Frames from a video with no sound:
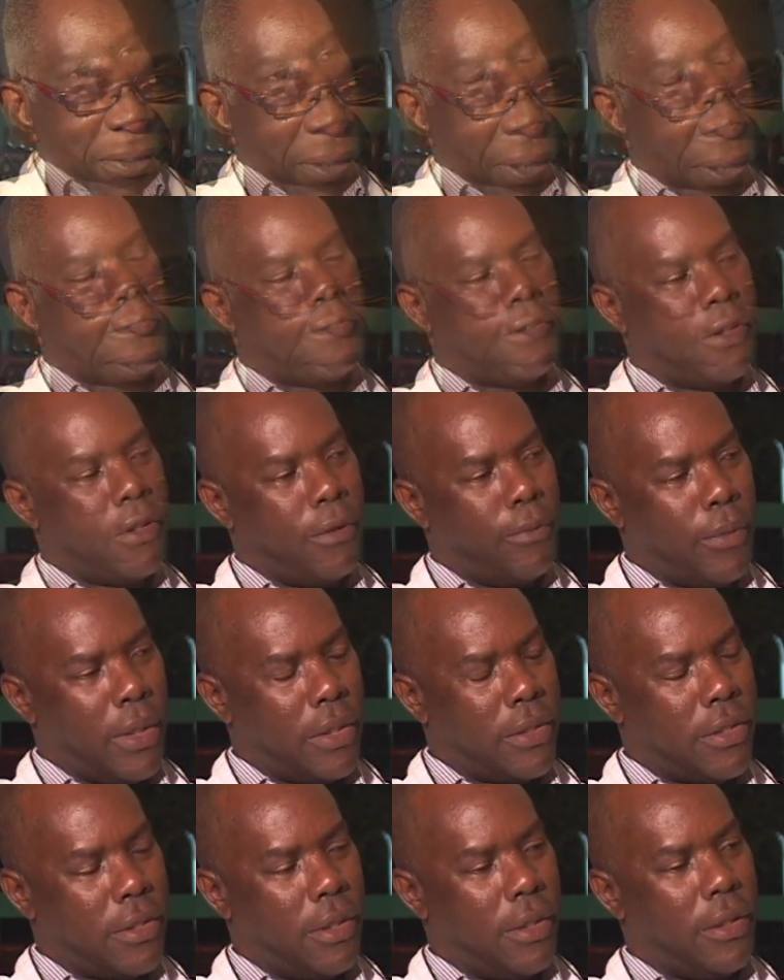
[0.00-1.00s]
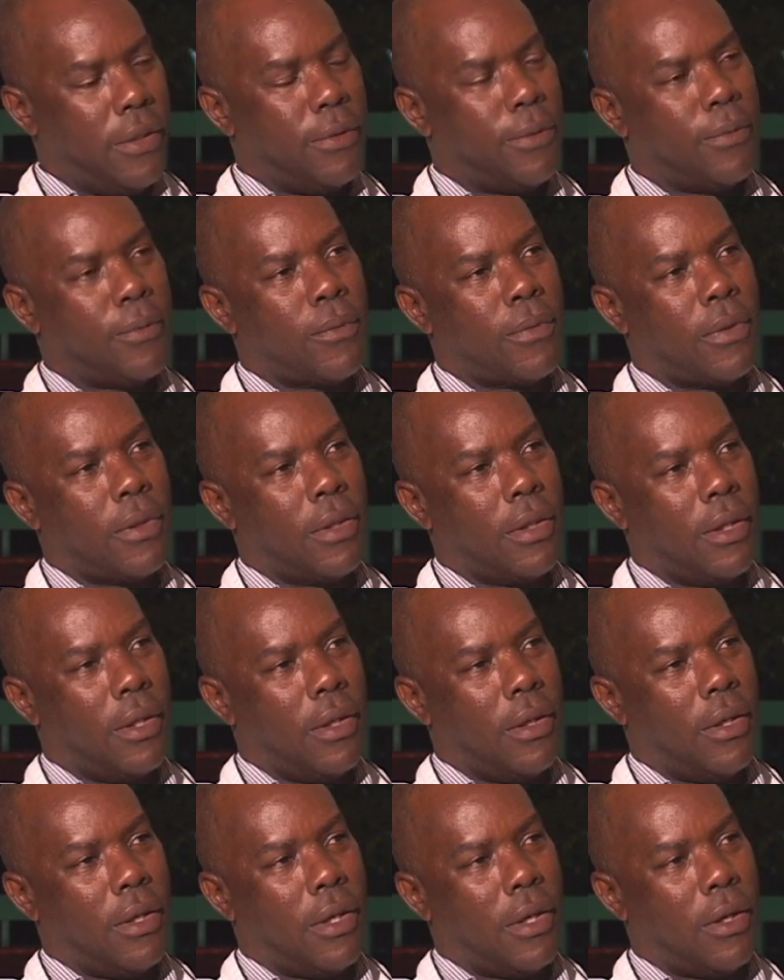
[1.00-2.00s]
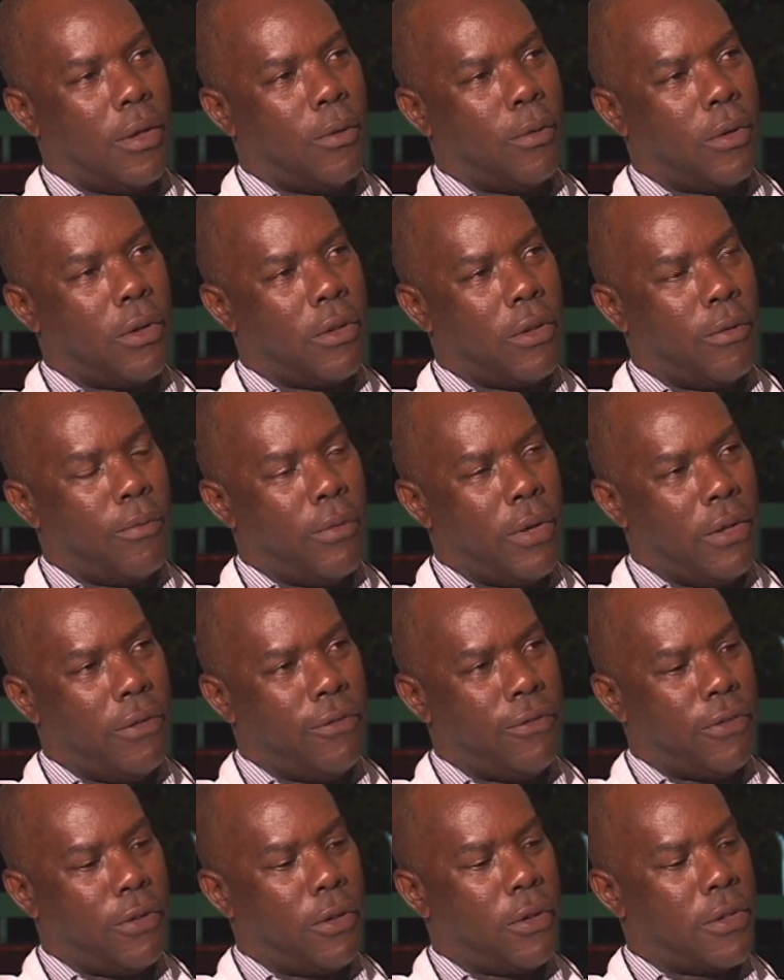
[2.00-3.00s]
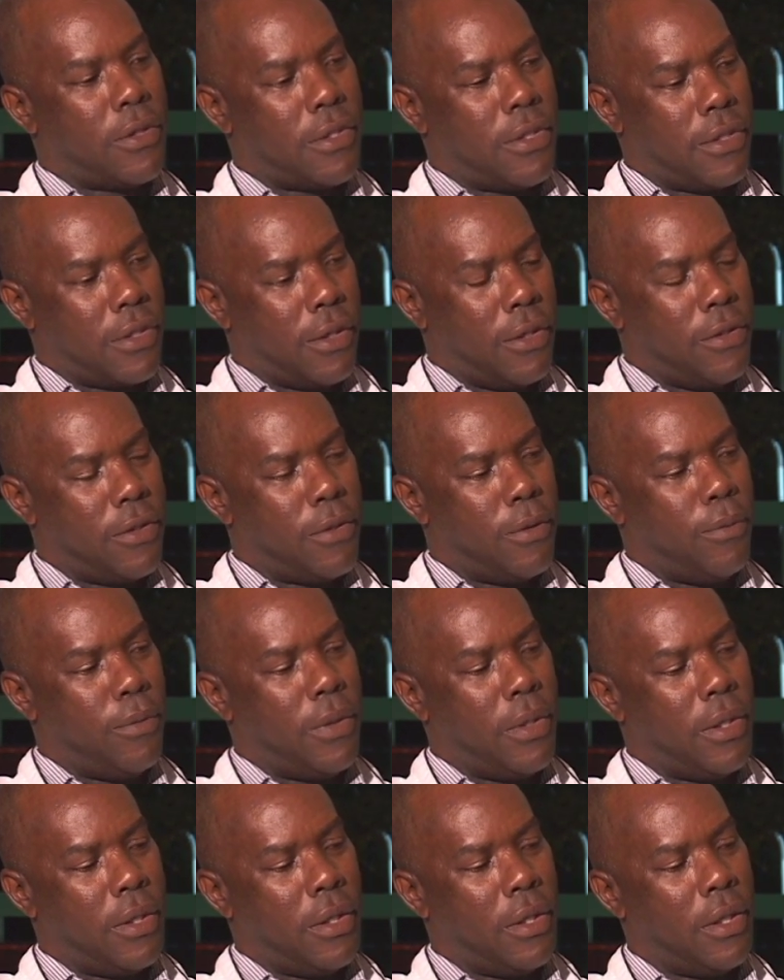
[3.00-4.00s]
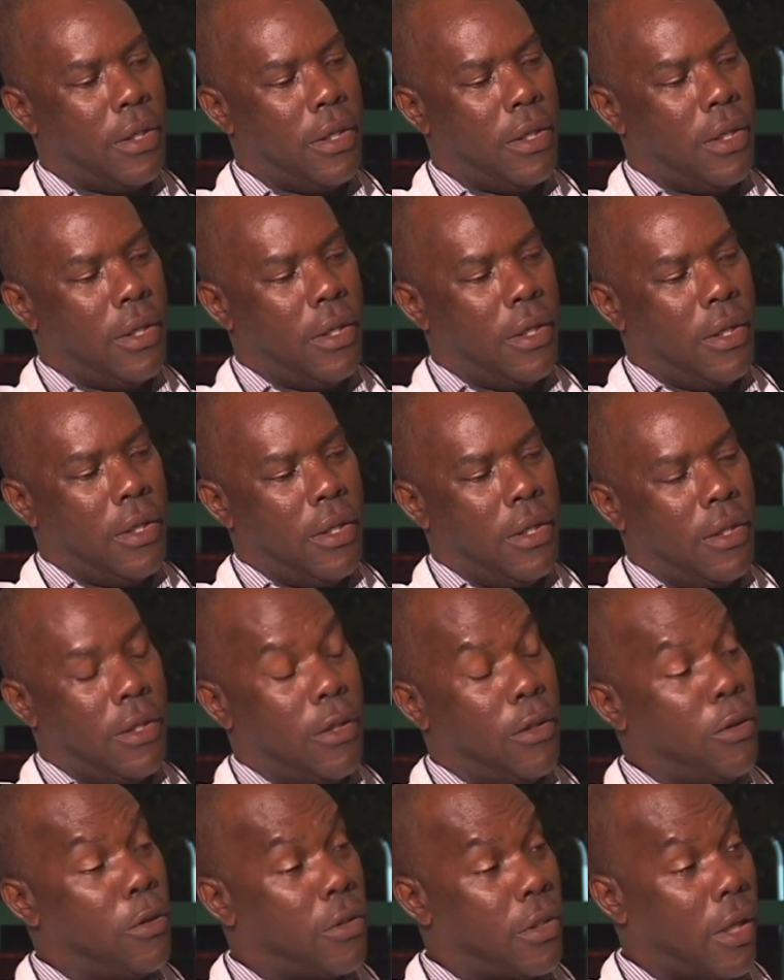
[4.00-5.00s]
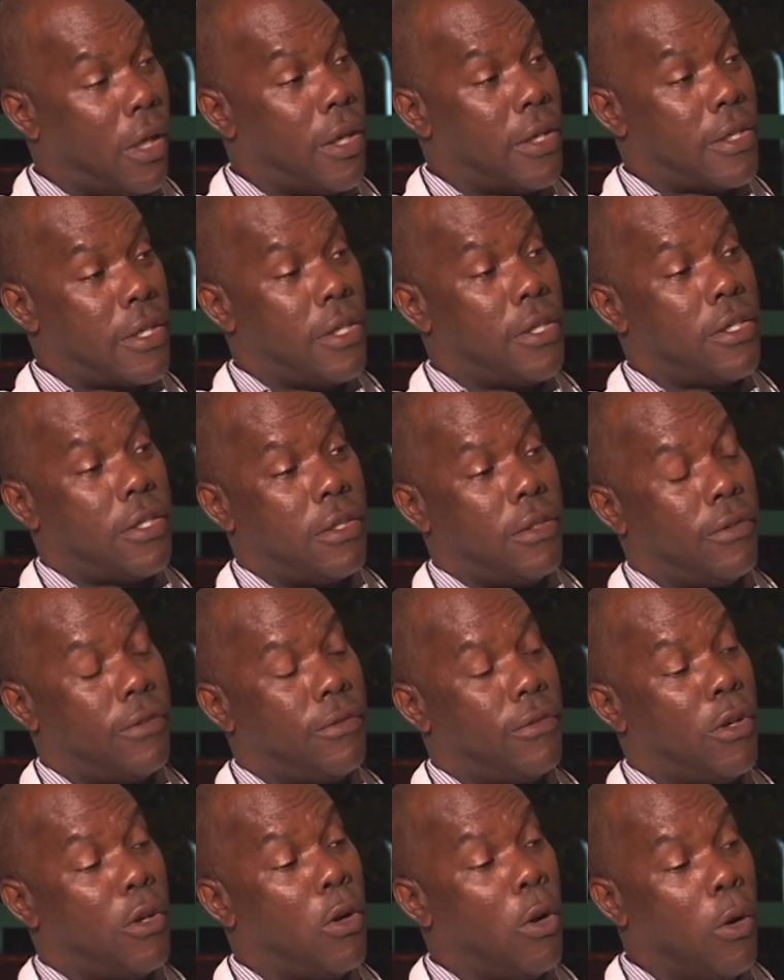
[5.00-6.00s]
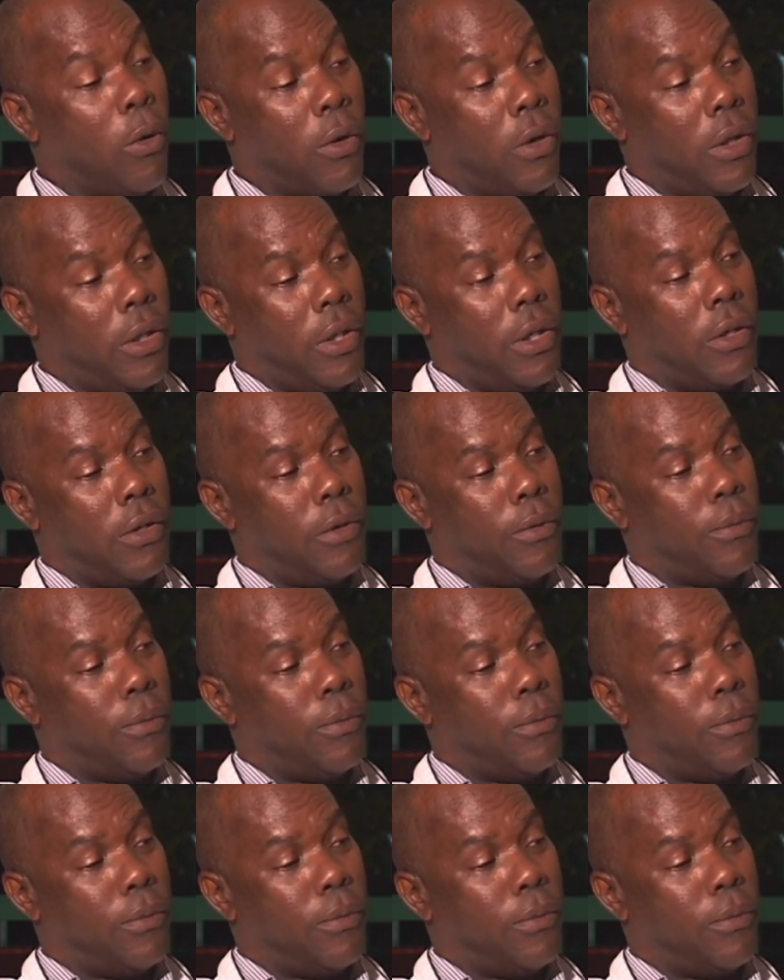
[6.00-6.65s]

Fundamentally, one of the main focus is going to be the utilization of locally grown